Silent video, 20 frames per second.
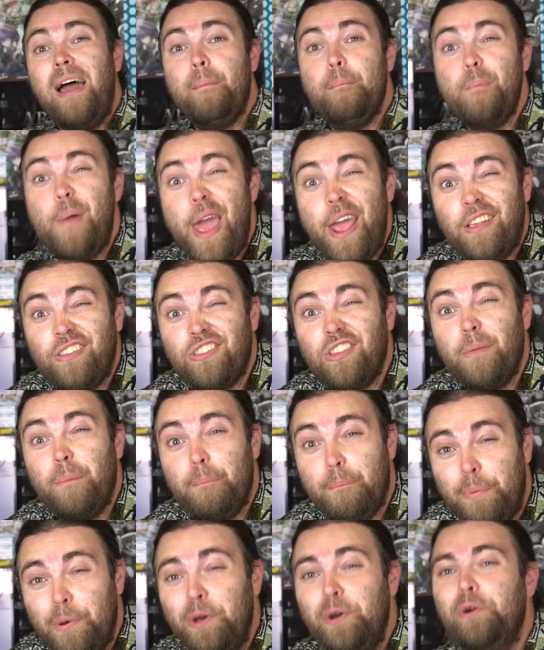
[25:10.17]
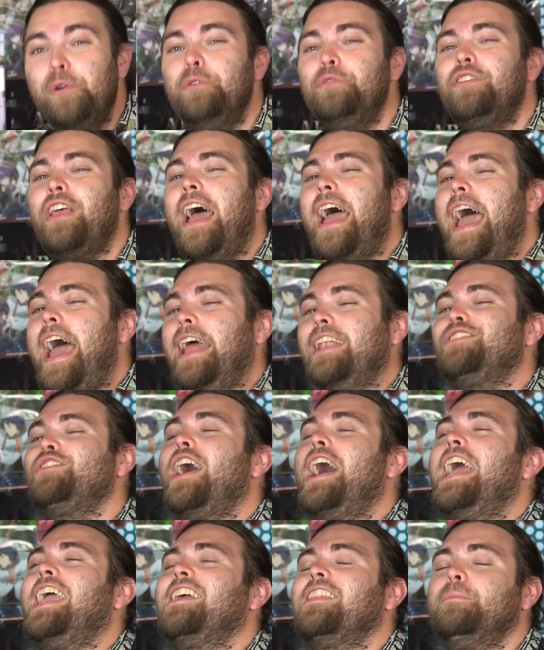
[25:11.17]
Make some booze and
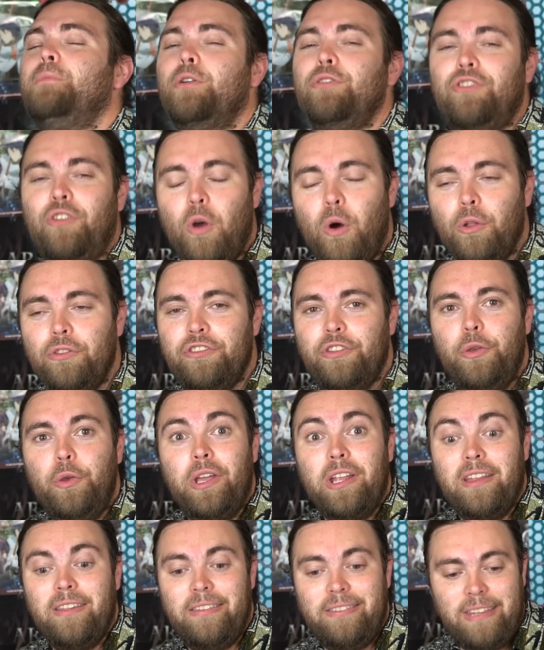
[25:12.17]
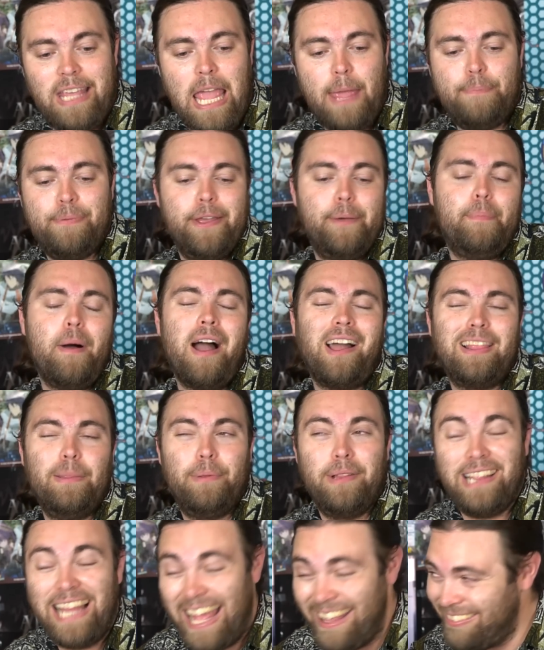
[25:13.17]
try and get the most gold so you can escape the
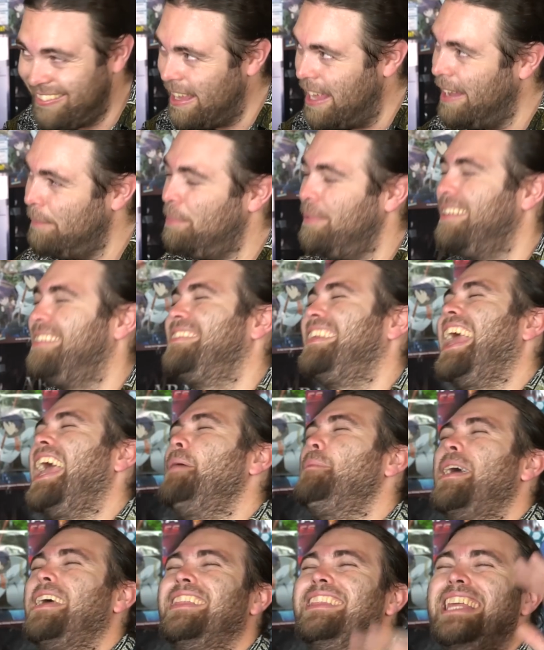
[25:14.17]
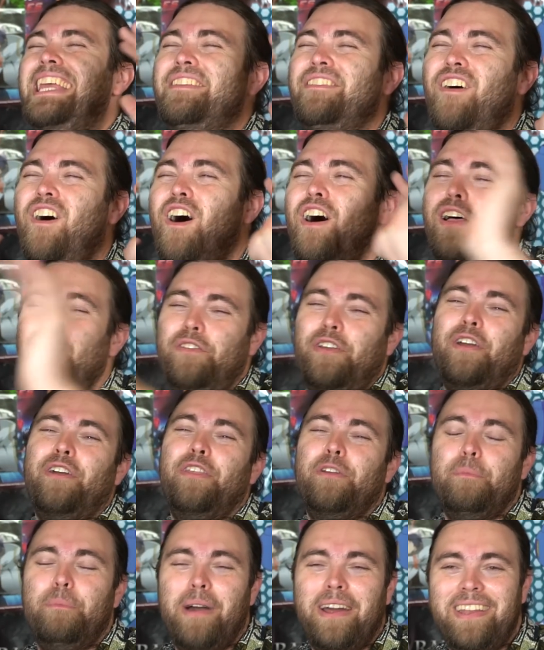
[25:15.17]
apocalyptic landscape, escape, and leave all of your
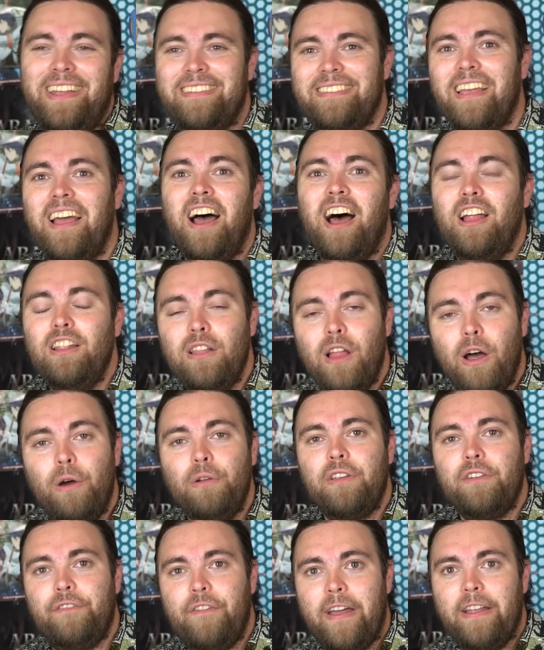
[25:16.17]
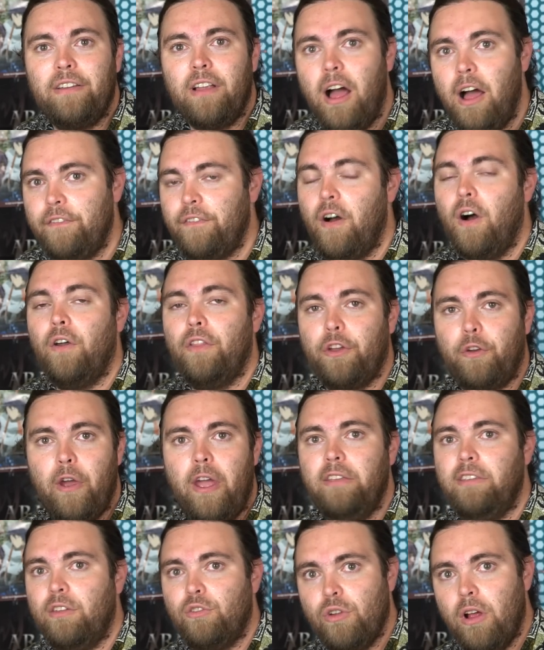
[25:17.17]
other buddies alone to fend off all the
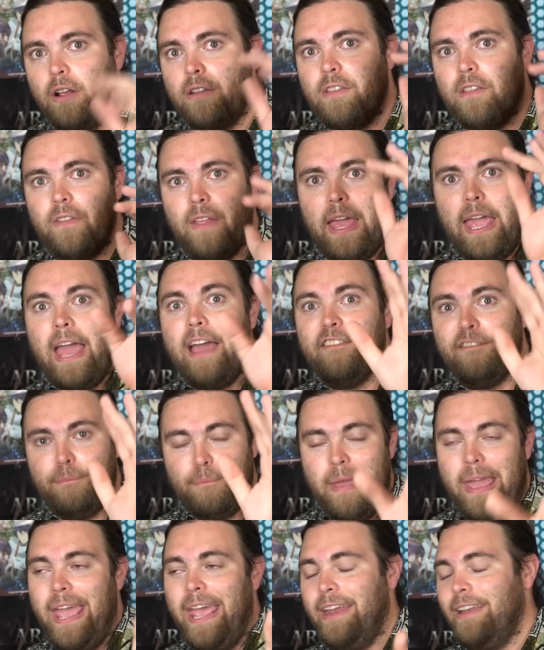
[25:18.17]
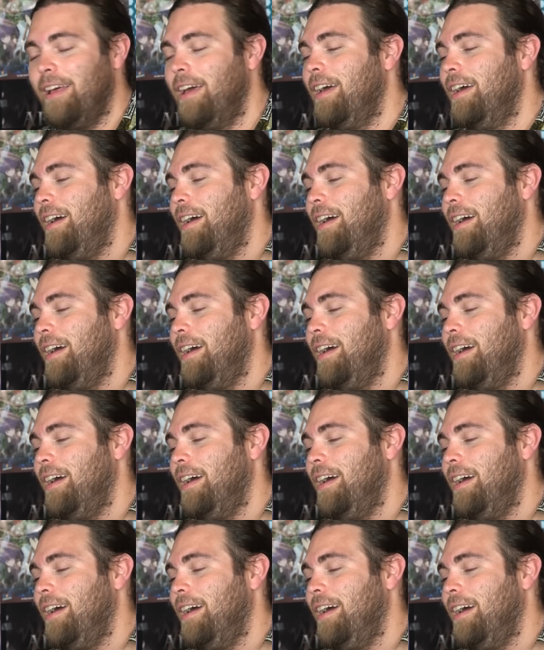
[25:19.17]
crazy drunks that they have made.